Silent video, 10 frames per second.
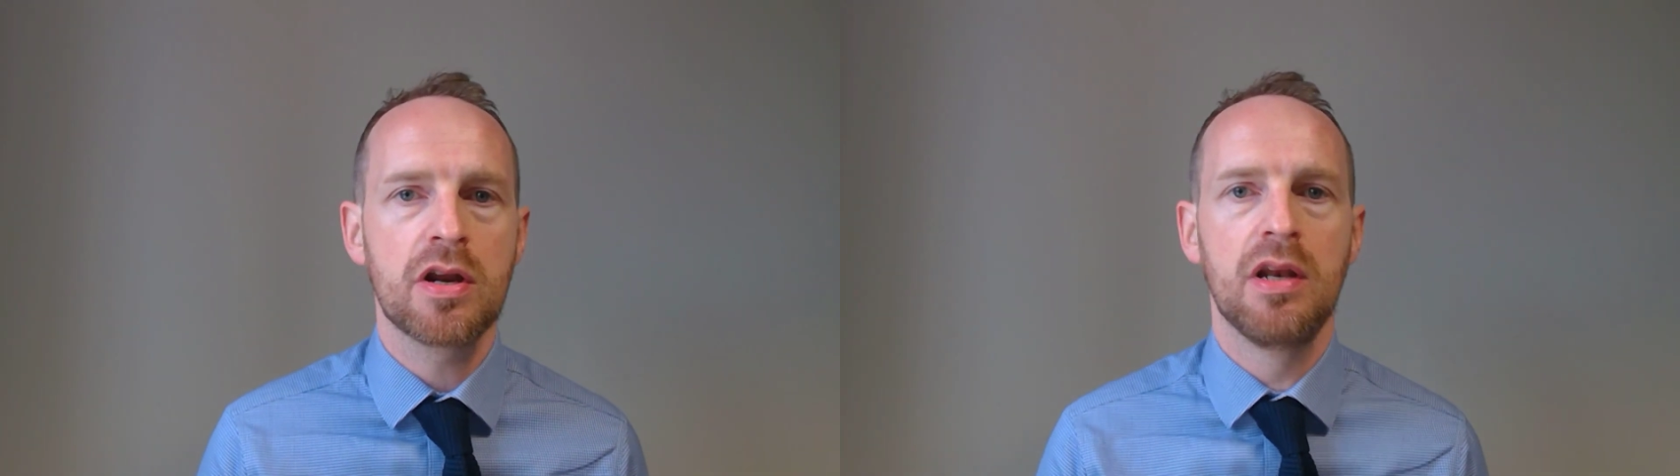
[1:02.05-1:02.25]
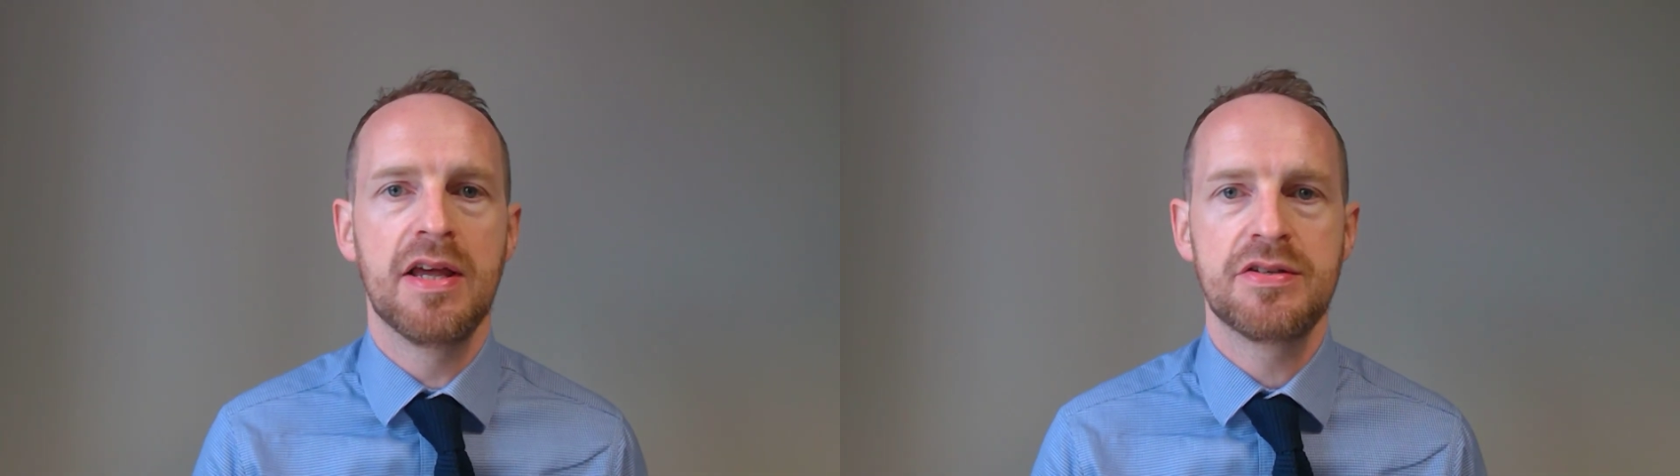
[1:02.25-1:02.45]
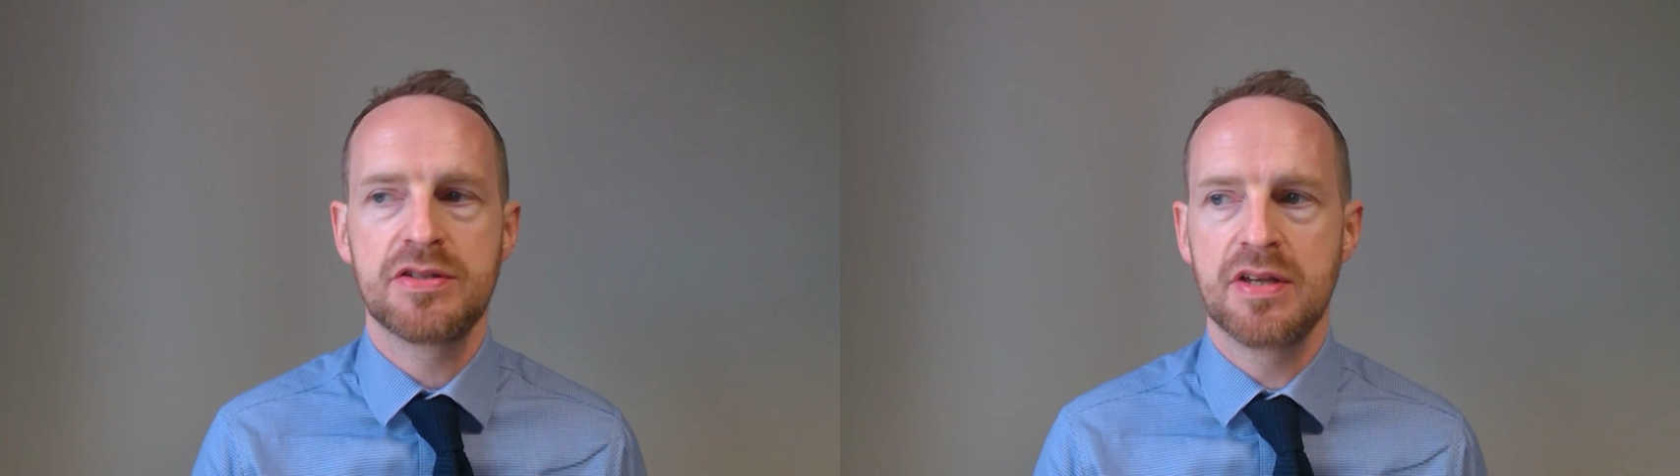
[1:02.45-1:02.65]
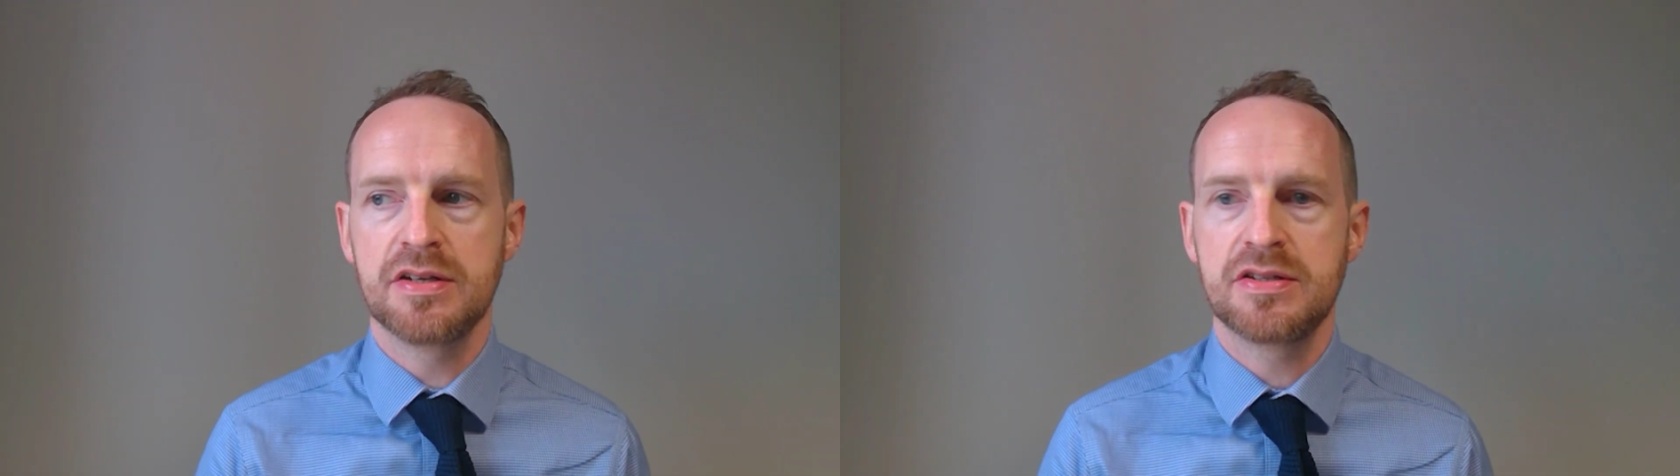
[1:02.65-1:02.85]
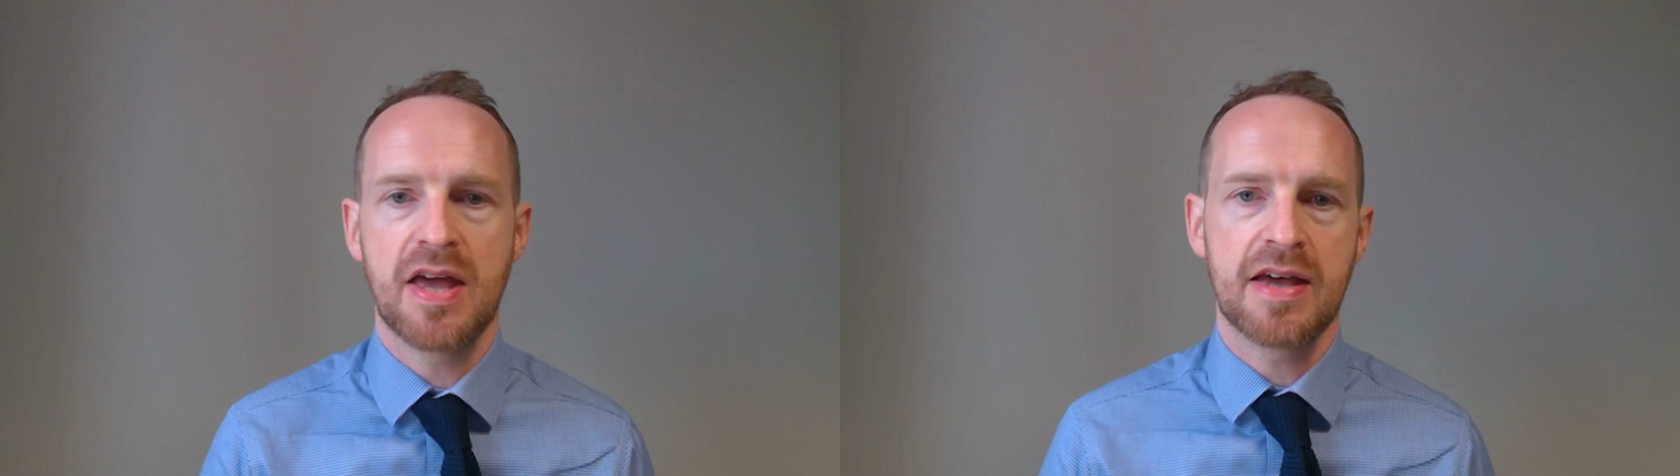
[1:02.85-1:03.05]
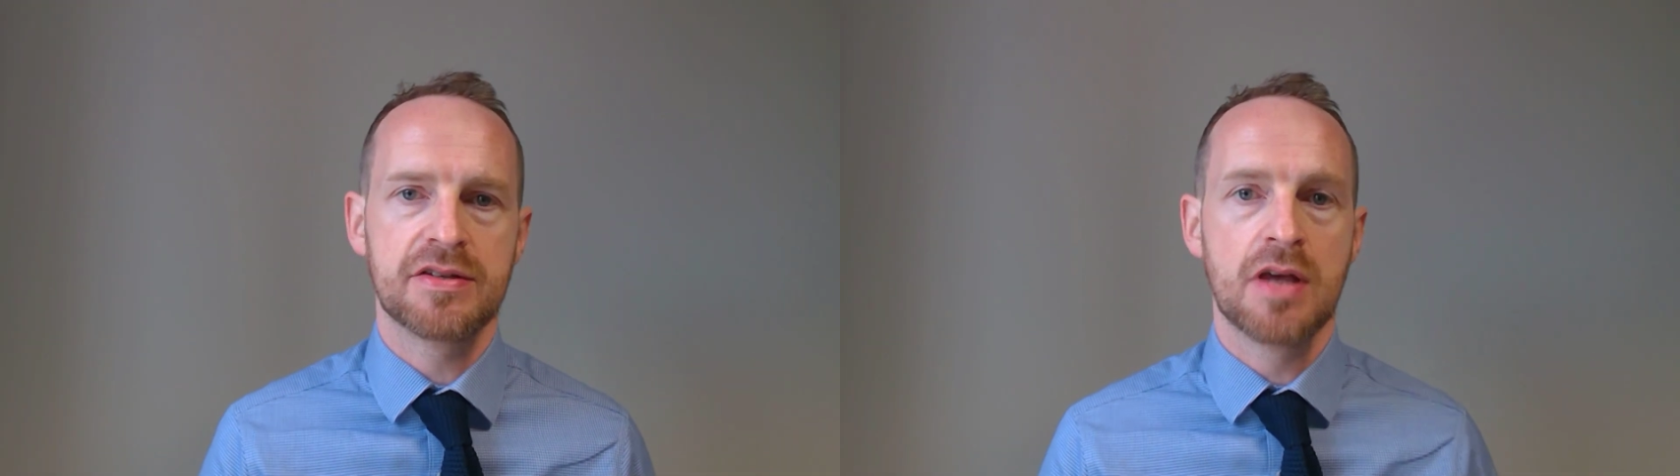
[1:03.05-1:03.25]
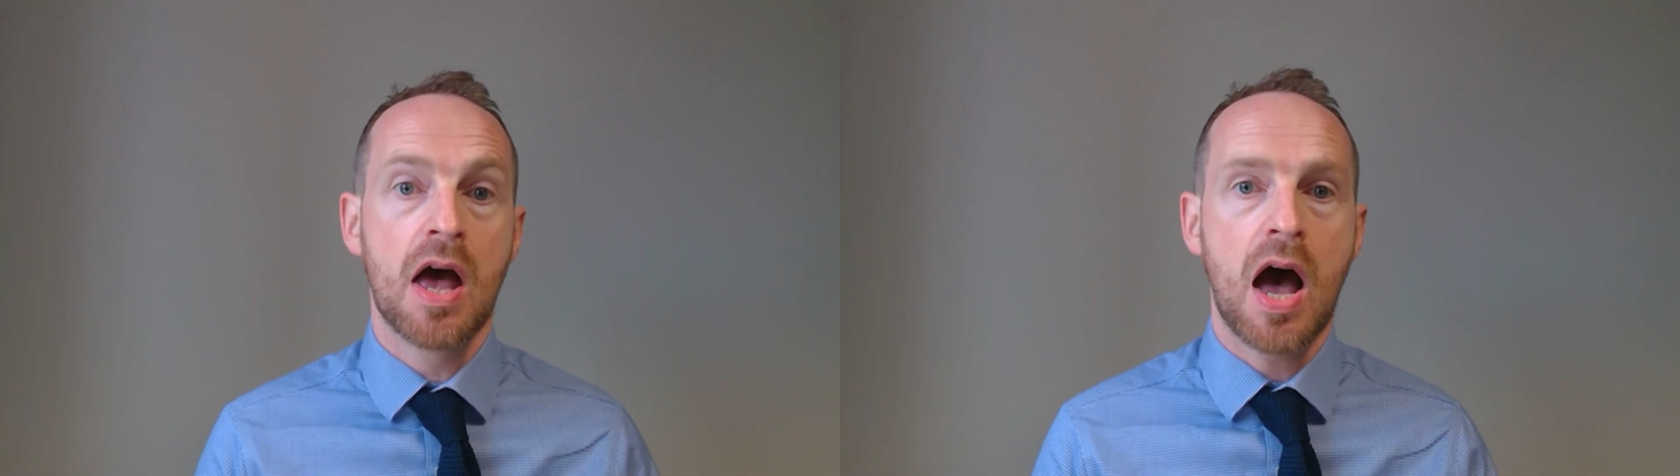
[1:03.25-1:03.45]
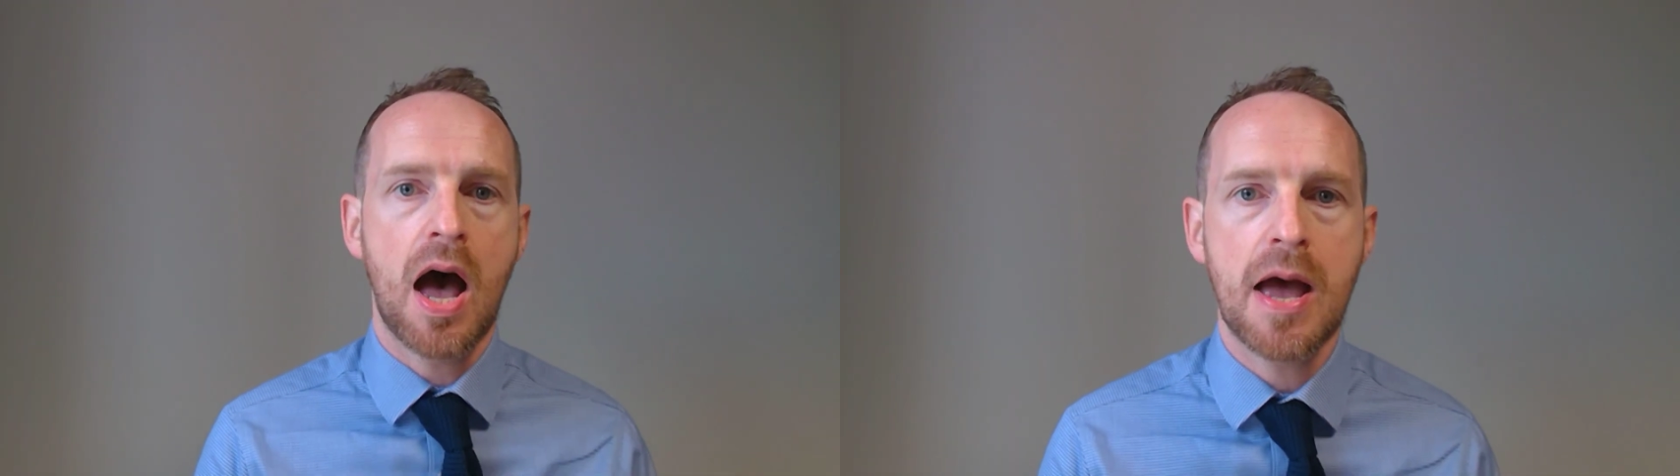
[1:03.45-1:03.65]
a list that says,
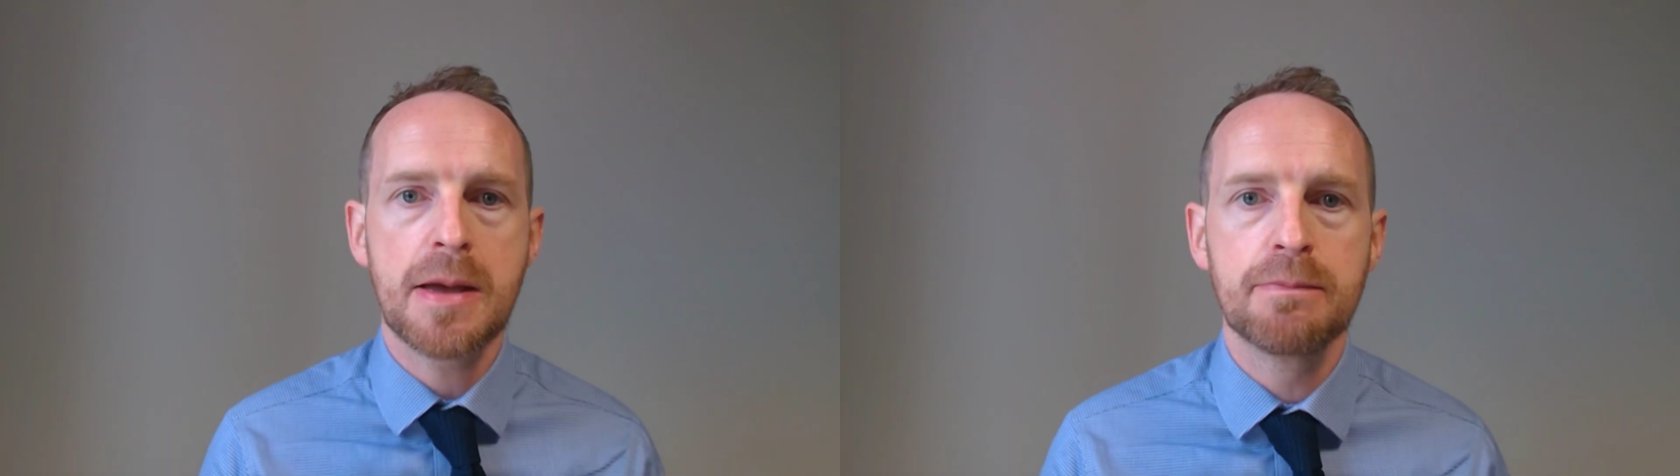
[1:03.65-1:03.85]
I